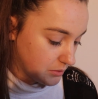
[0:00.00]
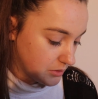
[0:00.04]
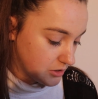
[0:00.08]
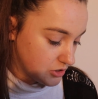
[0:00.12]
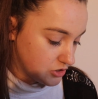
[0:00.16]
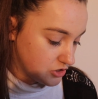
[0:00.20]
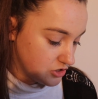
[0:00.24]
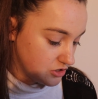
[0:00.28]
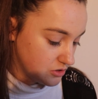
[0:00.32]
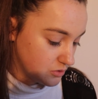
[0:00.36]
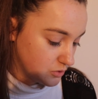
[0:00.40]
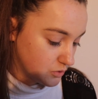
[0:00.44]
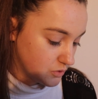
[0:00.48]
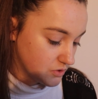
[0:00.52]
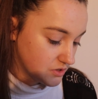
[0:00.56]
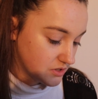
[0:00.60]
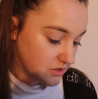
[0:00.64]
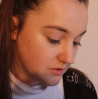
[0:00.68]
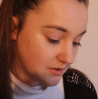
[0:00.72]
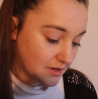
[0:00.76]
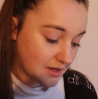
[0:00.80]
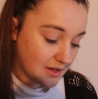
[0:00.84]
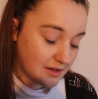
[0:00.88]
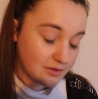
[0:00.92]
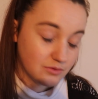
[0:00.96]
Do you also
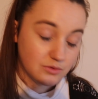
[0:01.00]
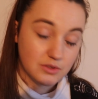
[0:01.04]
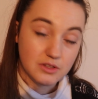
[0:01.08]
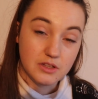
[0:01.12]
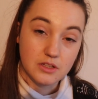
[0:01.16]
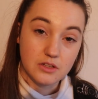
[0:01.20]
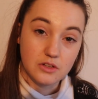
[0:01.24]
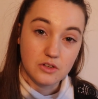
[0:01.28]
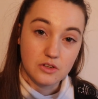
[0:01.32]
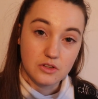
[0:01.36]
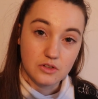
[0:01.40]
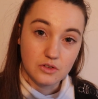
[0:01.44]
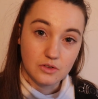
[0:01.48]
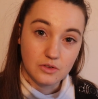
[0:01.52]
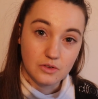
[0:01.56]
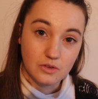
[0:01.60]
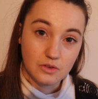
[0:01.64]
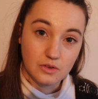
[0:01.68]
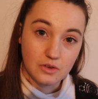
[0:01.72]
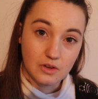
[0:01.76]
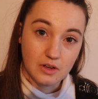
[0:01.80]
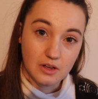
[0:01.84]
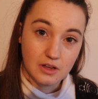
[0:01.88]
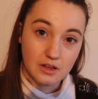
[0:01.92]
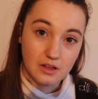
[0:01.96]
have with
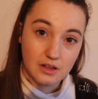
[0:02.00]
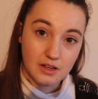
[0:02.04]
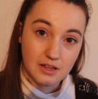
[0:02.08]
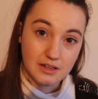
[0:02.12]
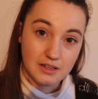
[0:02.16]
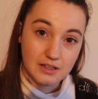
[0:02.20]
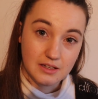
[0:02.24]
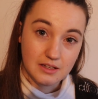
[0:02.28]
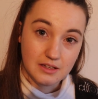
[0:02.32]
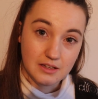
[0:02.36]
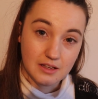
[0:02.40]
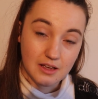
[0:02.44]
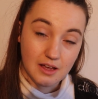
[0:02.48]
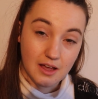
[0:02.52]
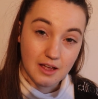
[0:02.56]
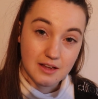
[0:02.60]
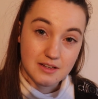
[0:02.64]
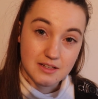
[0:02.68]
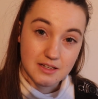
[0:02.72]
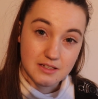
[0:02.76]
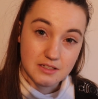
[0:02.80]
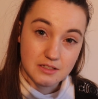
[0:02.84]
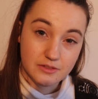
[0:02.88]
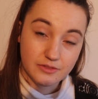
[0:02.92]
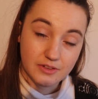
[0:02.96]
you any
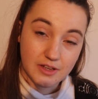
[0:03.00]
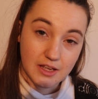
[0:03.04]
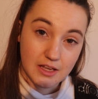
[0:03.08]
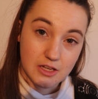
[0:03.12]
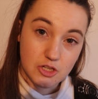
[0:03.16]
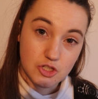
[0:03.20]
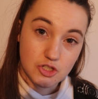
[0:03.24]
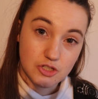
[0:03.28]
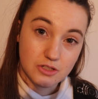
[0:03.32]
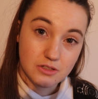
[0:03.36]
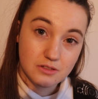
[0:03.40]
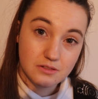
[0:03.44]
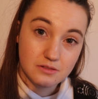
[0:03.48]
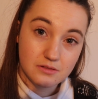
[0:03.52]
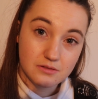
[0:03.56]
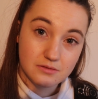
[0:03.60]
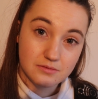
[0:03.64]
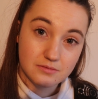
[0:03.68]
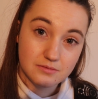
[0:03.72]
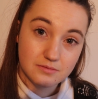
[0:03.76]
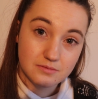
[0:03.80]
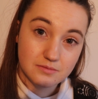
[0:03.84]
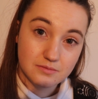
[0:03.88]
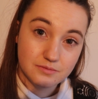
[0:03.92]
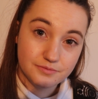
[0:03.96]
identification?
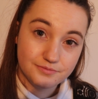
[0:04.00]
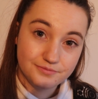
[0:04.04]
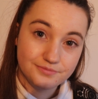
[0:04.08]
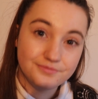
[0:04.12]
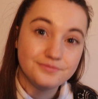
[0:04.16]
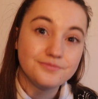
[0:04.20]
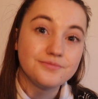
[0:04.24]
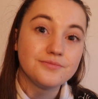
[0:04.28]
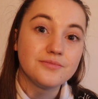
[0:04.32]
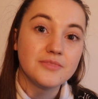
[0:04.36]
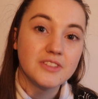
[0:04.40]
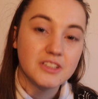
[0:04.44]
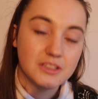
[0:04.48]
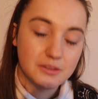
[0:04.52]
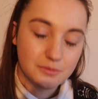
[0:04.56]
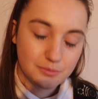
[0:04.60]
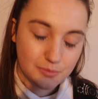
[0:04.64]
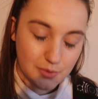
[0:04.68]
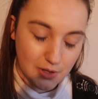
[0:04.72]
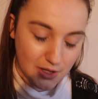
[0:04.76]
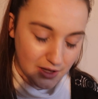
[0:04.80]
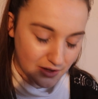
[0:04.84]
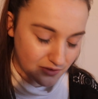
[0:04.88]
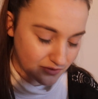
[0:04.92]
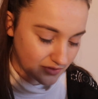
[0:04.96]

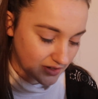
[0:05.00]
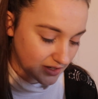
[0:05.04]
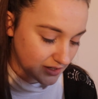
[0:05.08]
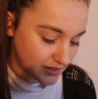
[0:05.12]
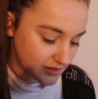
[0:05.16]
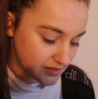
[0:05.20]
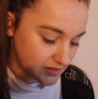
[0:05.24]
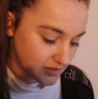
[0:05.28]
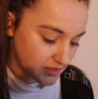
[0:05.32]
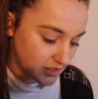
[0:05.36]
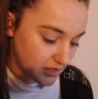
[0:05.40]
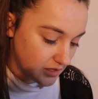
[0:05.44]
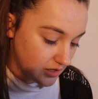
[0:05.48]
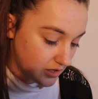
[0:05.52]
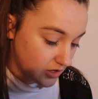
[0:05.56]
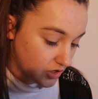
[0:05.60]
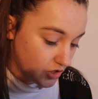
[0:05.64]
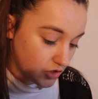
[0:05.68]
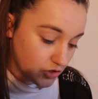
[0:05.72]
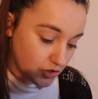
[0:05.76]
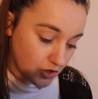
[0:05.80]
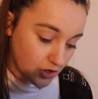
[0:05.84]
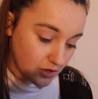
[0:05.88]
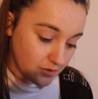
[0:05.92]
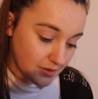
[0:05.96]
Perfect.
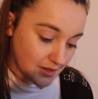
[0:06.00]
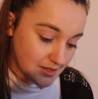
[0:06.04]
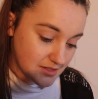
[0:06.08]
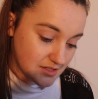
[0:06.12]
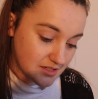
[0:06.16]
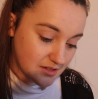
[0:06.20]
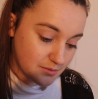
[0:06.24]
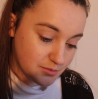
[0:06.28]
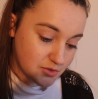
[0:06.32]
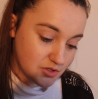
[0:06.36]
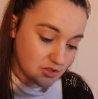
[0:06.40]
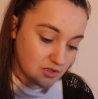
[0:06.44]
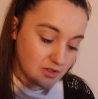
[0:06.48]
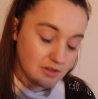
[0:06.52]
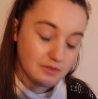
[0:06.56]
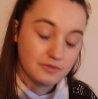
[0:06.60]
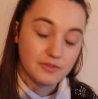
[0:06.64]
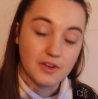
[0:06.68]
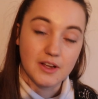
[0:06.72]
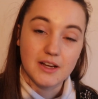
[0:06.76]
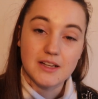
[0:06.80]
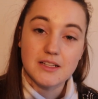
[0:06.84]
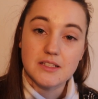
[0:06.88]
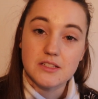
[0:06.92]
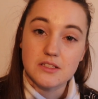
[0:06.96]
No, that's absolutely
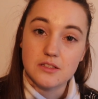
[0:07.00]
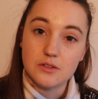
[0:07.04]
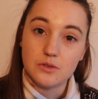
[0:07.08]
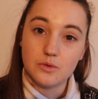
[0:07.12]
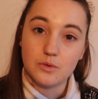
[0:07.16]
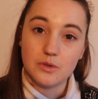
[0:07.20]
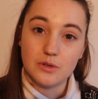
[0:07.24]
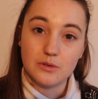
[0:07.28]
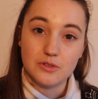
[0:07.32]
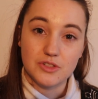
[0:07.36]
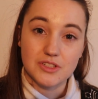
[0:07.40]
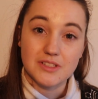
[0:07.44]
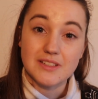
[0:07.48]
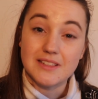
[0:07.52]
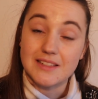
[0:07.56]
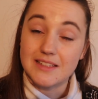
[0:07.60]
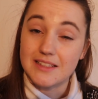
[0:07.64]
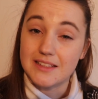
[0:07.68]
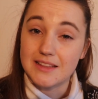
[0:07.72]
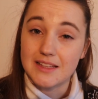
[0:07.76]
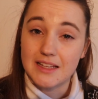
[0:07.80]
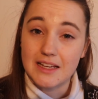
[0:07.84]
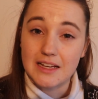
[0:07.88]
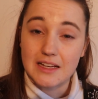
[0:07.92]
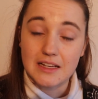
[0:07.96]
fine. So we'll just
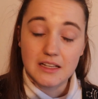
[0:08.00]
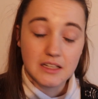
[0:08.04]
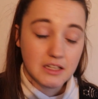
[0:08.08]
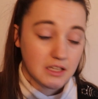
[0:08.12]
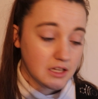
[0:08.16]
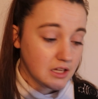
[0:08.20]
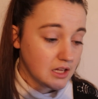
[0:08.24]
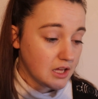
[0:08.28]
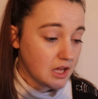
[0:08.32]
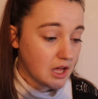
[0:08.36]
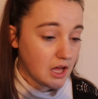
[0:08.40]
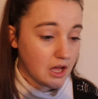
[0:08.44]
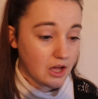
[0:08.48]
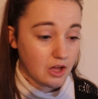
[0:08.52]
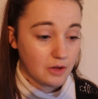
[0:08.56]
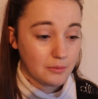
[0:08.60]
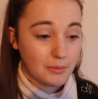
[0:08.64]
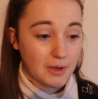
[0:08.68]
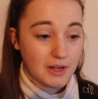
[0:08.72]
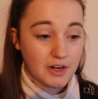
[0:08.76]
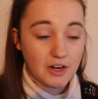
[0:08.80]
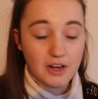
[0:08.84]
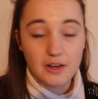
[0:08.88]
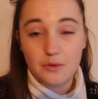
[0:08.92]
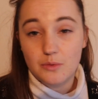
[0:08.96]
need that. And
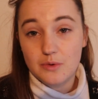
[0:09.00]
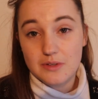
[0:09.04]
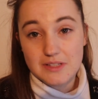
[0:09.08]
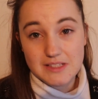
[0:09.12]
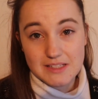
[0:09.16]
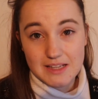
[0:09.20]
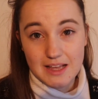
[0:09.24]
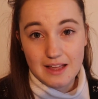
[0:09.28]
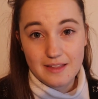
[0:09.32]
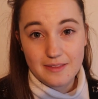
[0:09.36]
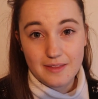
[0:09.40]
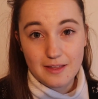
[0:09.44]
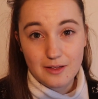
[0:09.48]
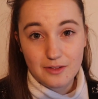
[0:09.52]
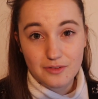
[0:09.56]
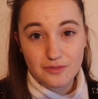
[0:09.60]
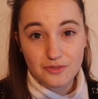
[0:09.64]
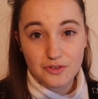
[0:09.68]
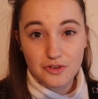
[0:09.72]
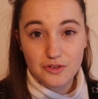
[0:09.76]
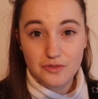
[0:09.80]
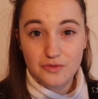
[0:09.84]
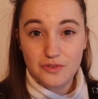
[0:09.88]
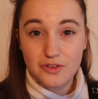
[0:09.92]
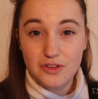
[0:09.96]
I will scan that
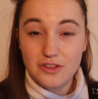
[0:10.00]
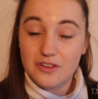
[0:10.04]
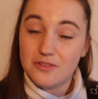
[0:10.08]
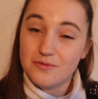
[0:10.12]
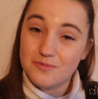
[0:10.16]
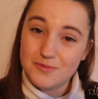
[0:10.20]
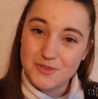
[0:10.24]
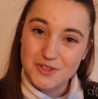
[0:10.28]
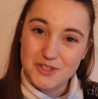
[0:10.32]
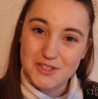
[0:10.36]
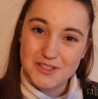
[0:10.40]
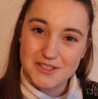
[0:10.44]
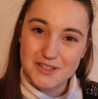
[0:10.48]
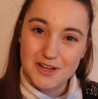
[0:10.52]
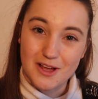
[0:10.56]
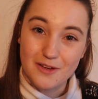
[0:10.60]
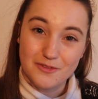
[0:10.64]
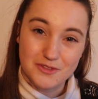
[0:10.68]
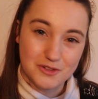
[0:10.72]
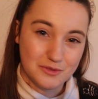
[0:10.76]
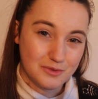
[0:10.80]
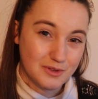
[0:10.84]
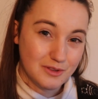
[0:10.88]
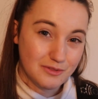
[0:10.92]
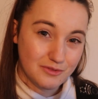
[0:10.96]
through for you just
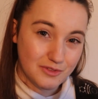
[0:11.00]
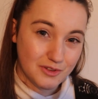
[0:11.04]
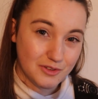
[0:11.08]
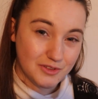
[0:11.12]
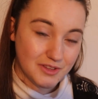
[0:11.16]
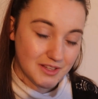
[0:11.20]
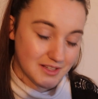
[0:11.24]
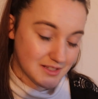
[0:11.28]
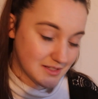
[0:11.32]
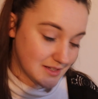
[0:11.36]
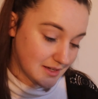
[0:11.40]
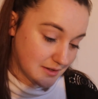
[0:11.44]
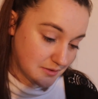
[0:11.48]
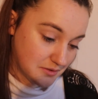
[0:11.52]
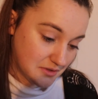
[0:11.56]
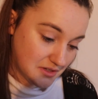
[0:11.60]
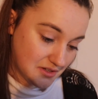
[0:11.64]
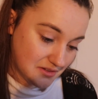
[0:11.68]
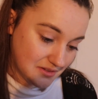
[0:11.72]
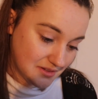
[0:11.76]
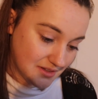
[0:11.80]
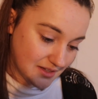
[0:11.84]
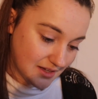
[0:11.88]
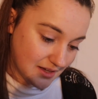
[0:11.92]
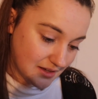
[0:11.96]
after we filled this out,
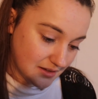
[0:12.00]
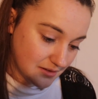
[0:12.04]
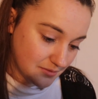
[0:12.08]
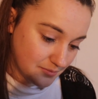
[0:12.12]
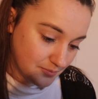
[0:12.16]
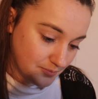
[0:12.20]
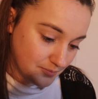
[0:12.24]
okay?